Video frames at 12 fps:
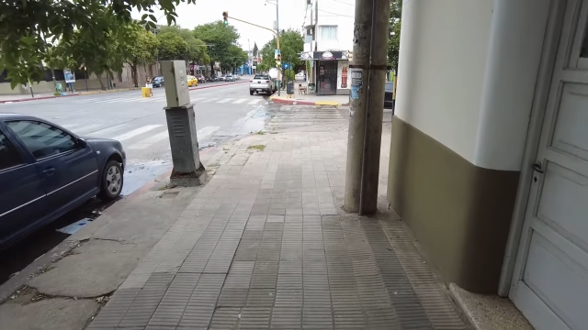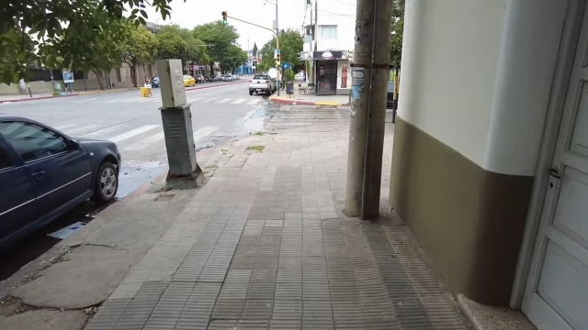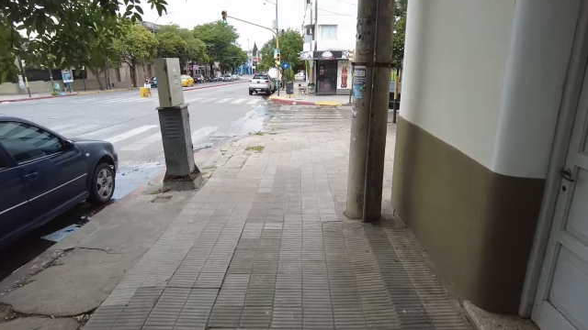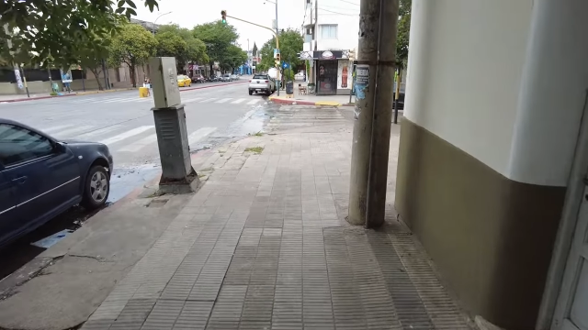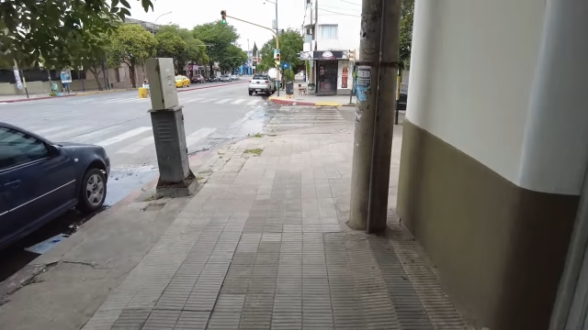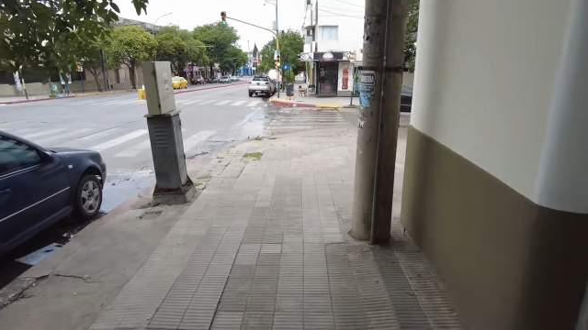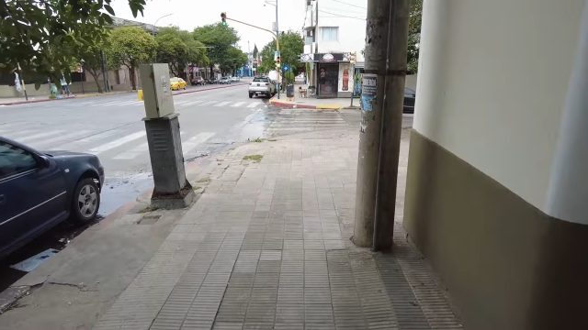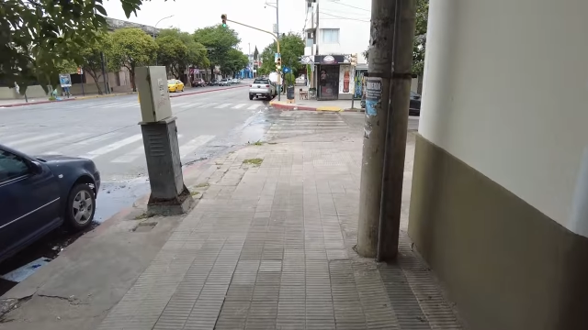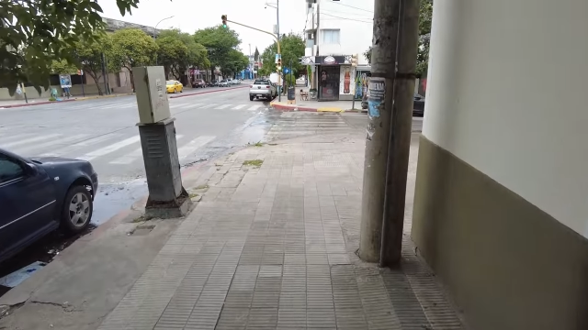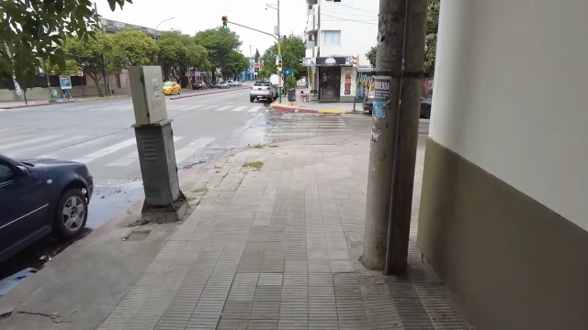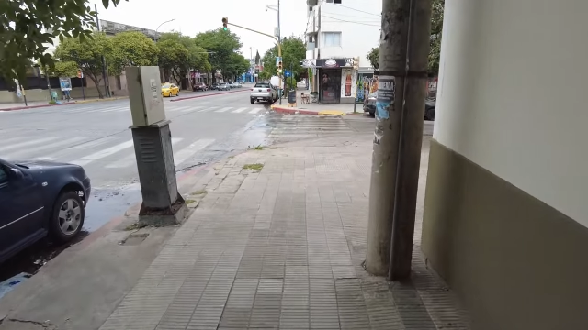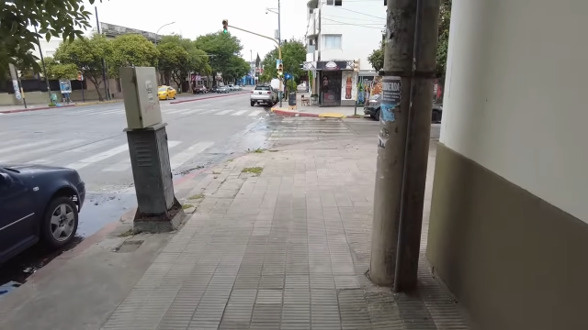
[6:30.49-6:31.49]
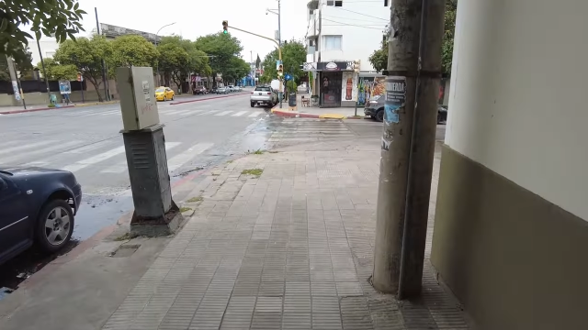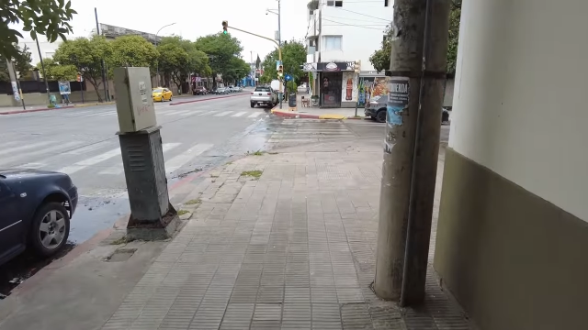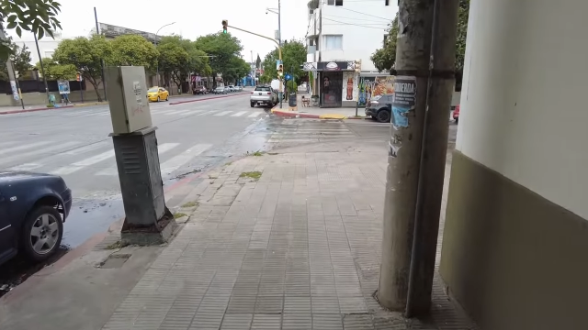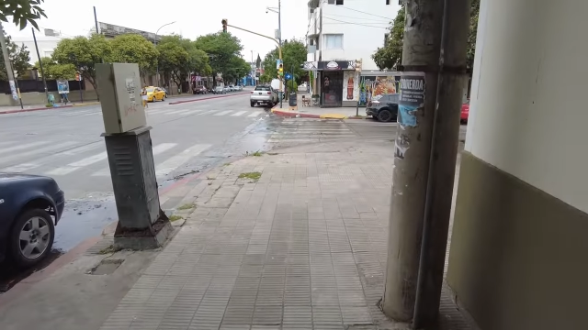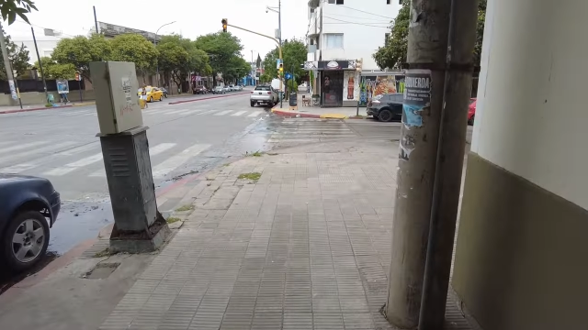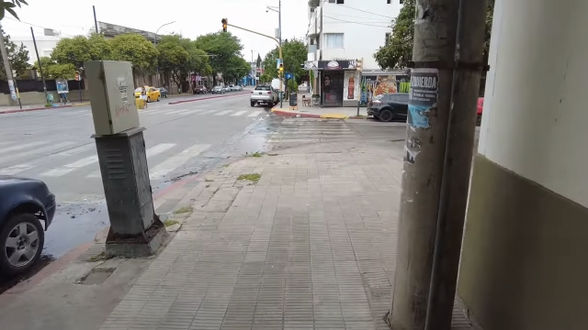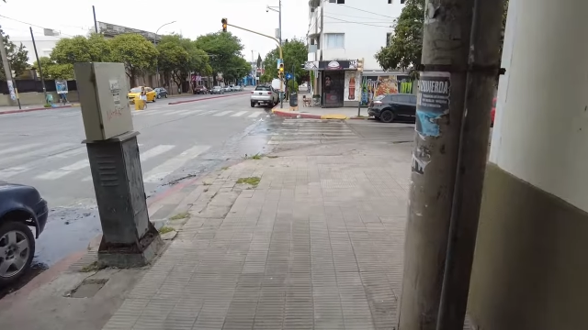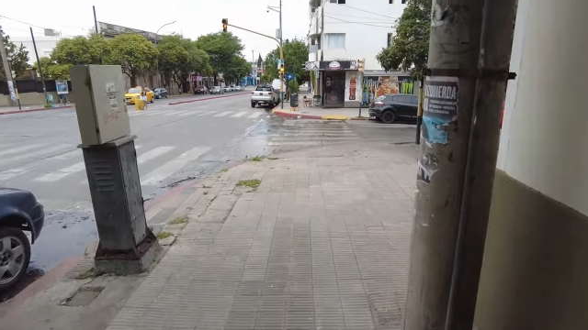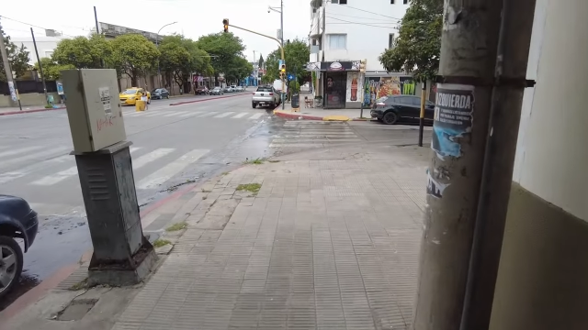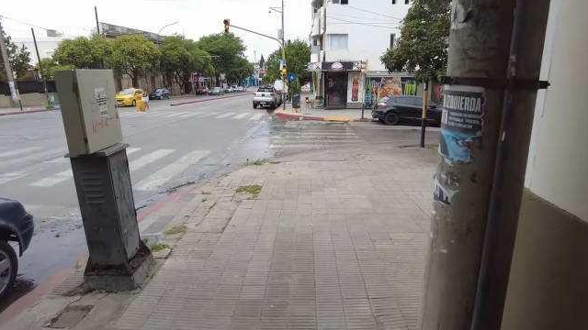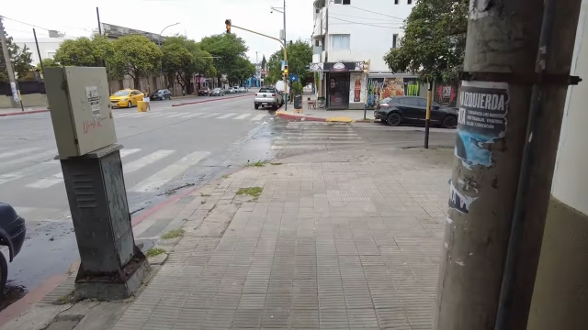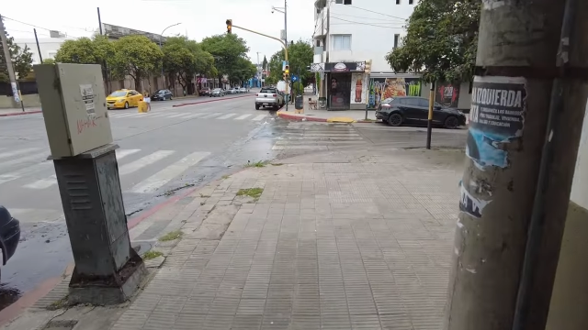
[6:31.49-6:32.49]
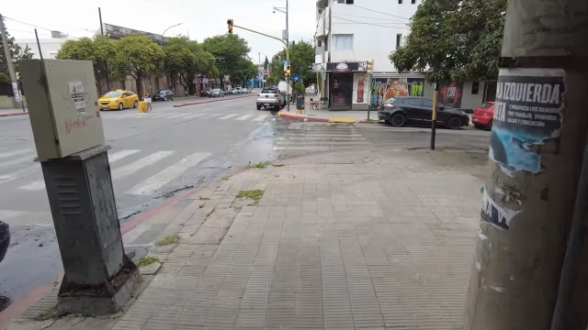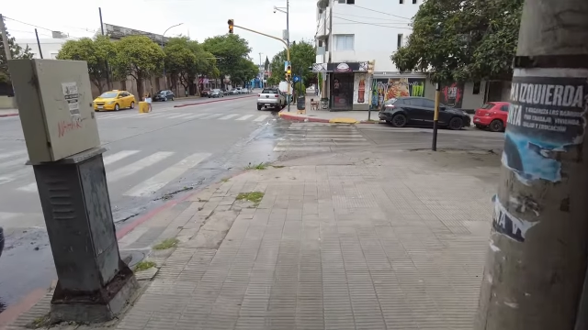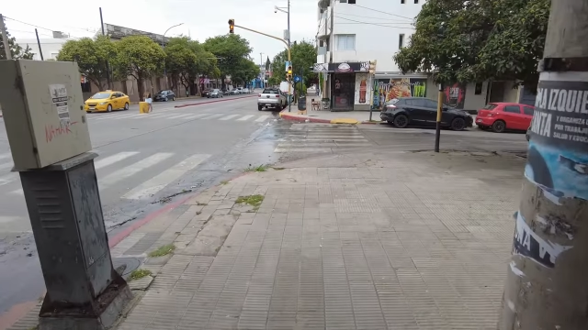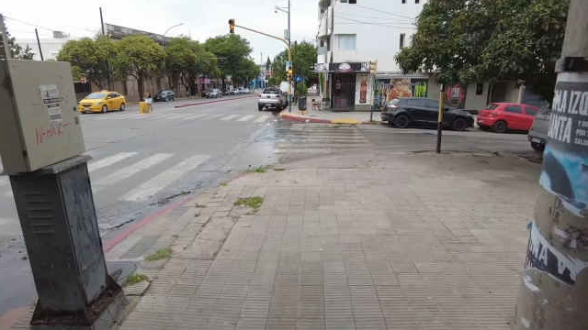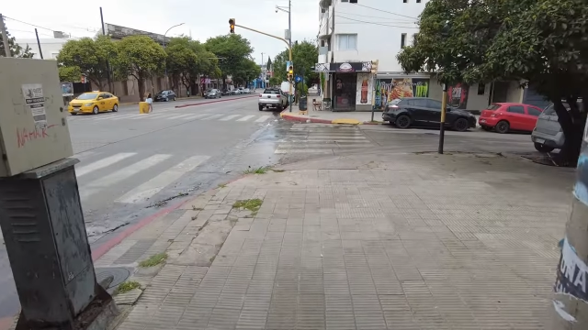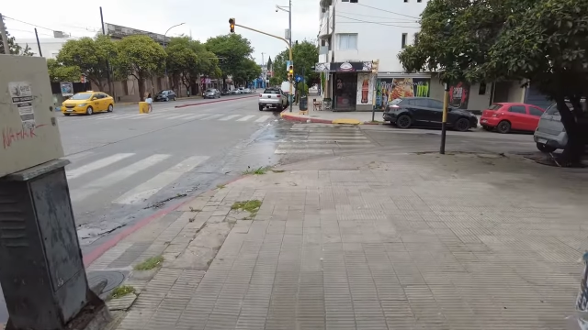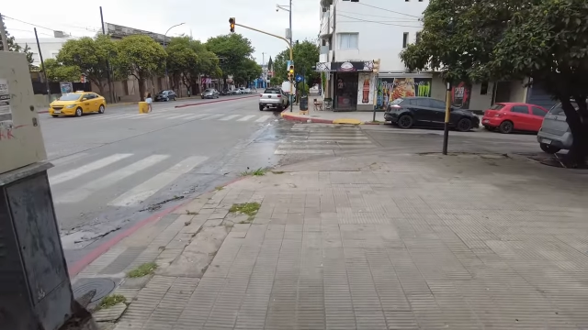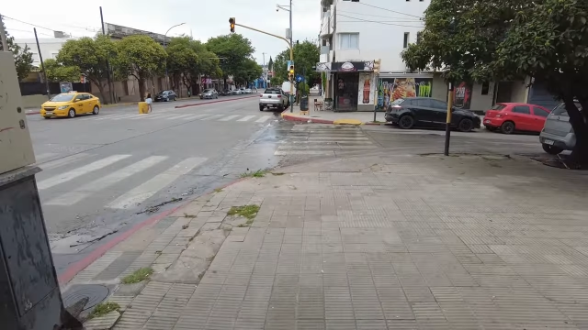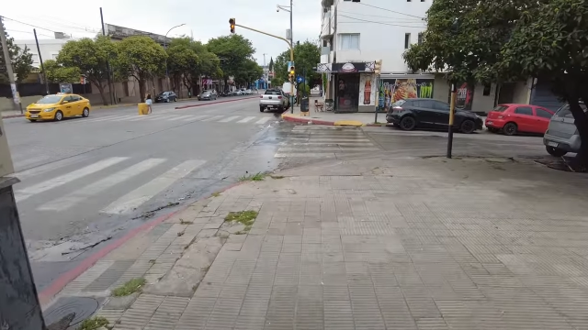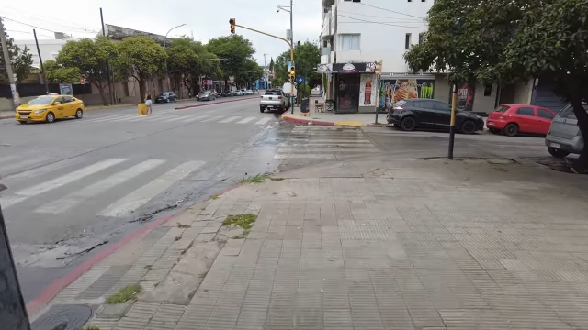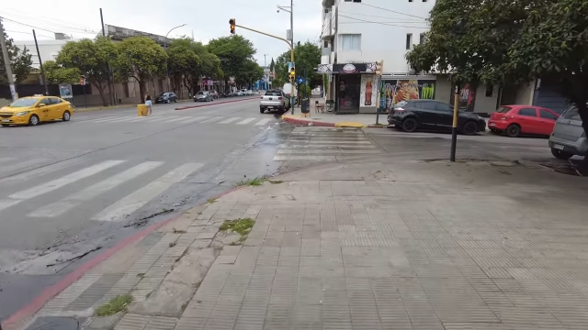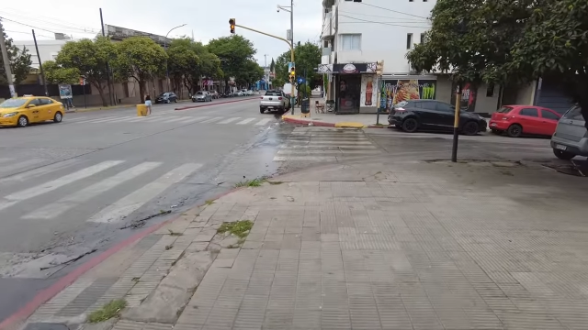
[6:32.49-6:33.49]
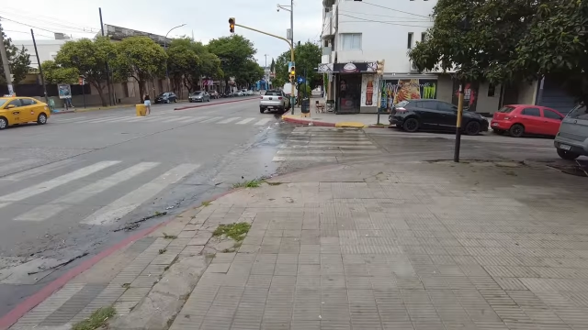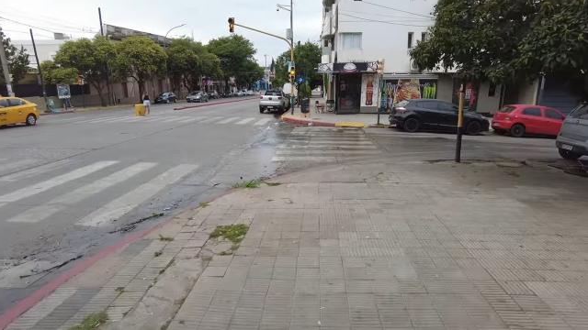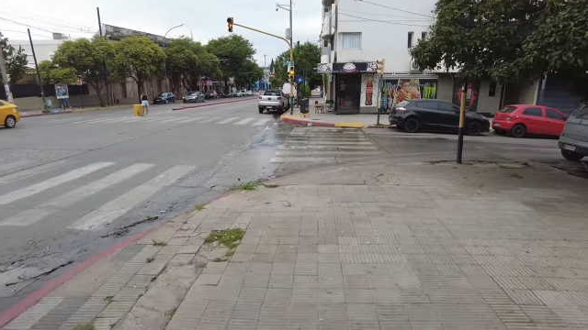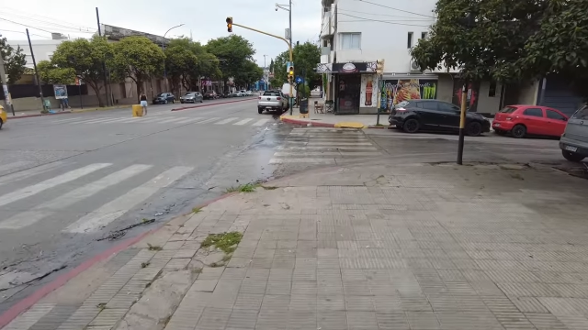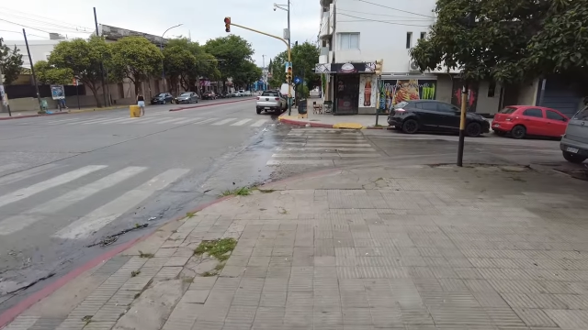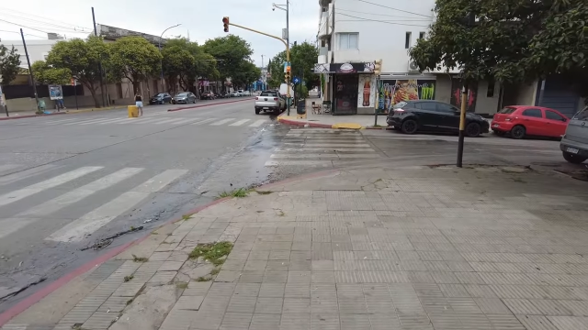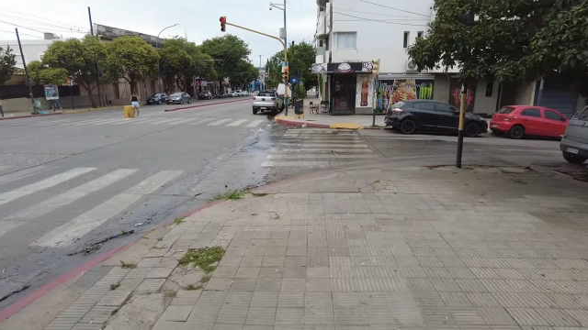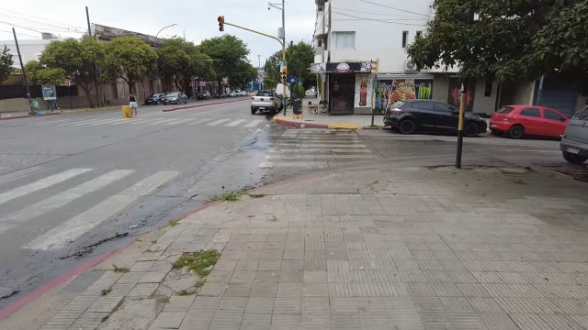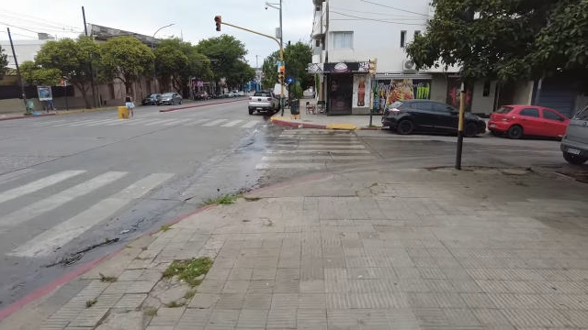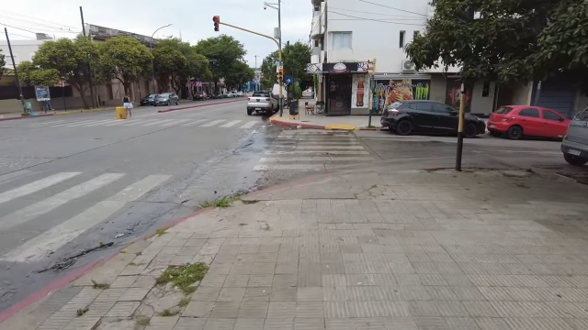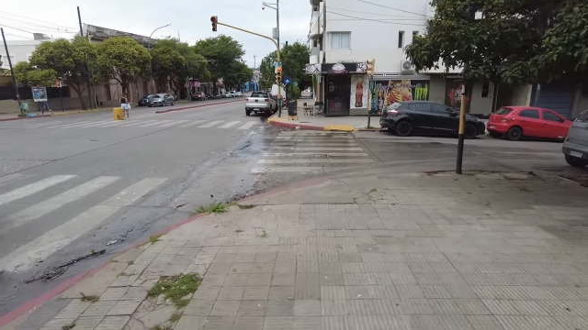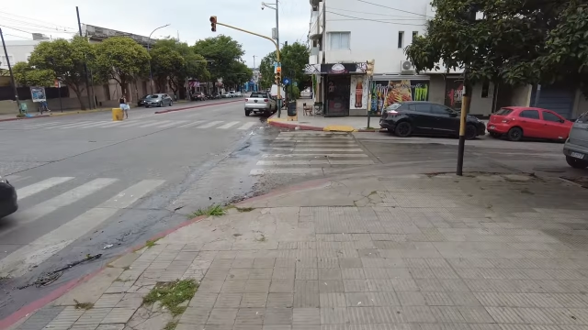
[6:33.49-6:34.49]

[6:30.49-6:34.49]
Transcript: [unreadable: no face in view]